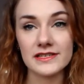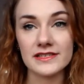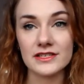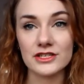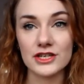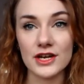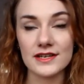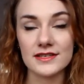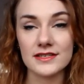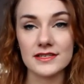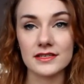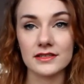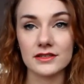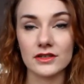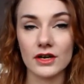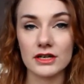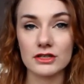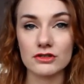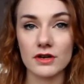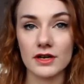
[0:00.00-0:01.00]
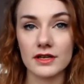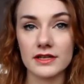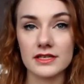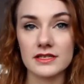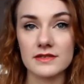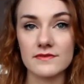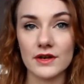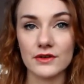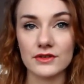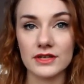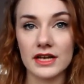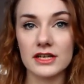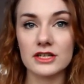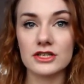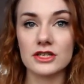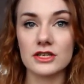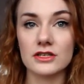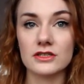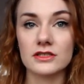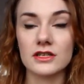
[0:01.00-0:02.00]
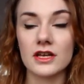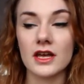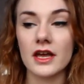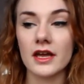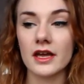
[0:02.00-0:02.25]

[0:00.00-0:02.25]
suggested that I try this foundation,